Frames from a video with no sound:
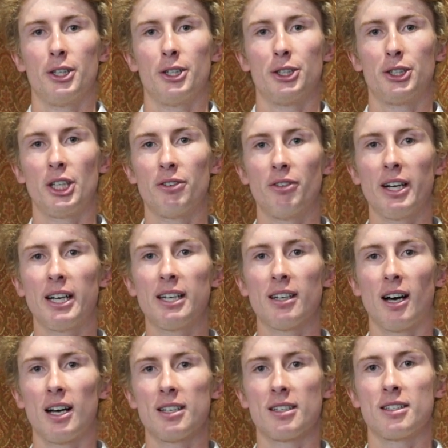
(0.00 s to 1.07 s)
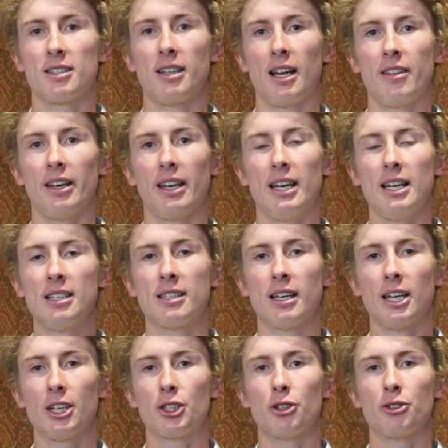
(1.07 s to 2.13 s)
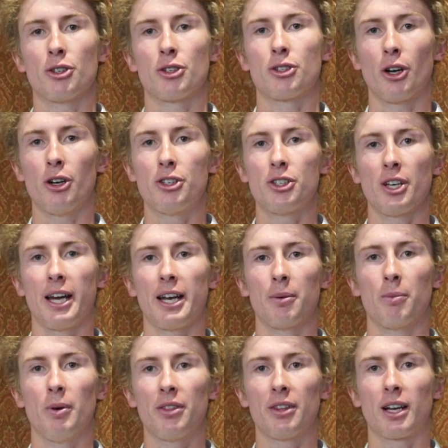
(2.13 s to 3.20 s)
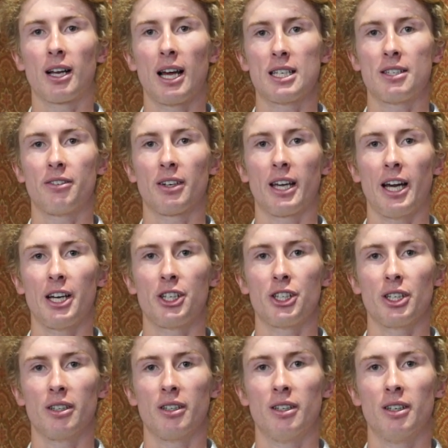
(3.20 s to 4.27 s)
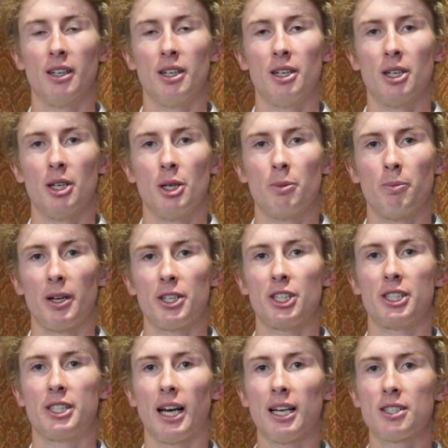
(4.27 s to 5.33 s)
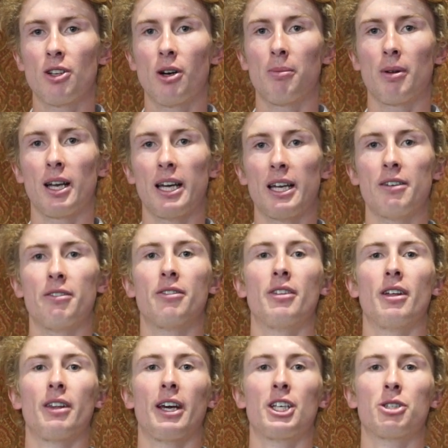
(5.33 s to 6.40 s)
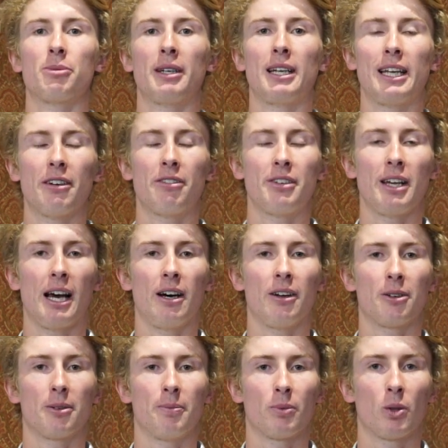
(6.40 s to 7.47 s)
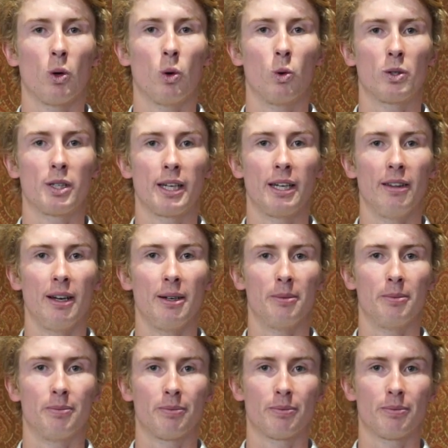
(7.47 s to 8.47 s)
She recognises that there is issues associated with the classification, but she does not believe that they should be left out altogether.